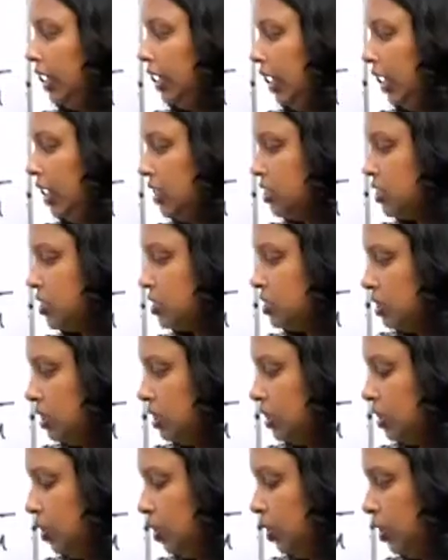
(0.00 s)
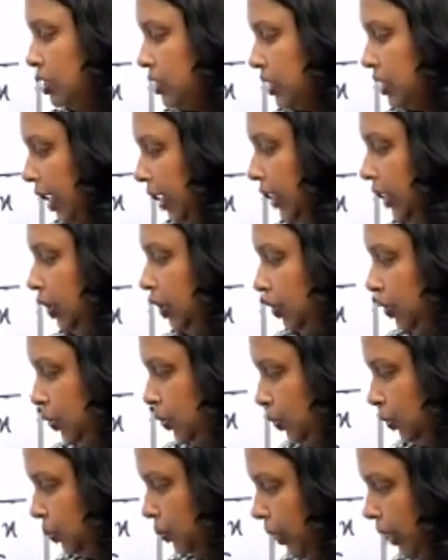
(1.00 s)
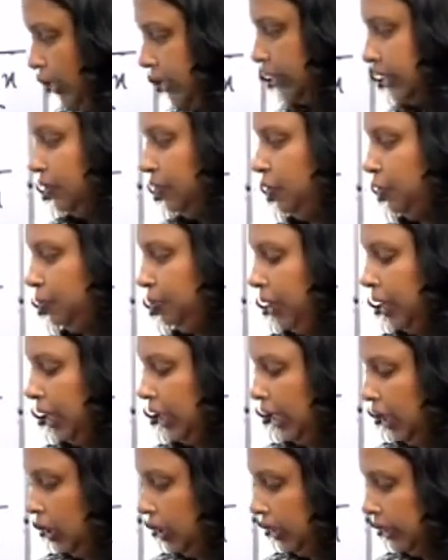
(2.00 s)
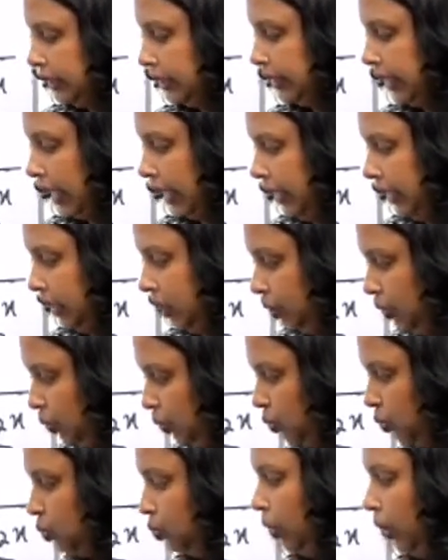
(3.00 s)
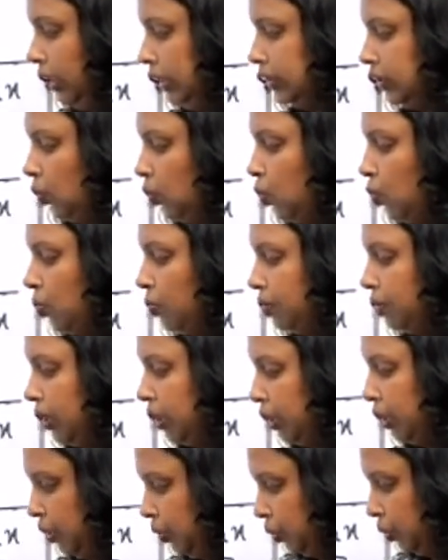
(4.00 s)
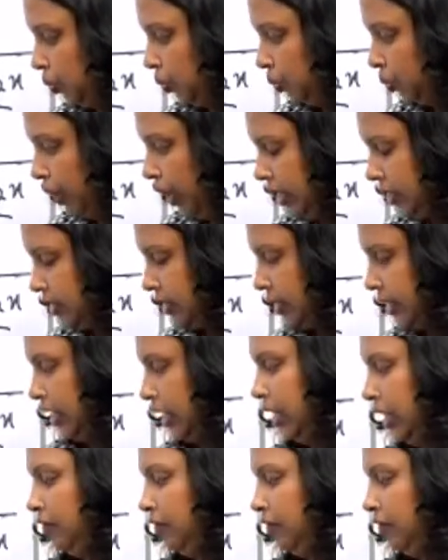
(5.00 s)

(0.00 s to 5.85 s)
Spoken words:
It is sin 2x. I want to make it sin 2x over 2x.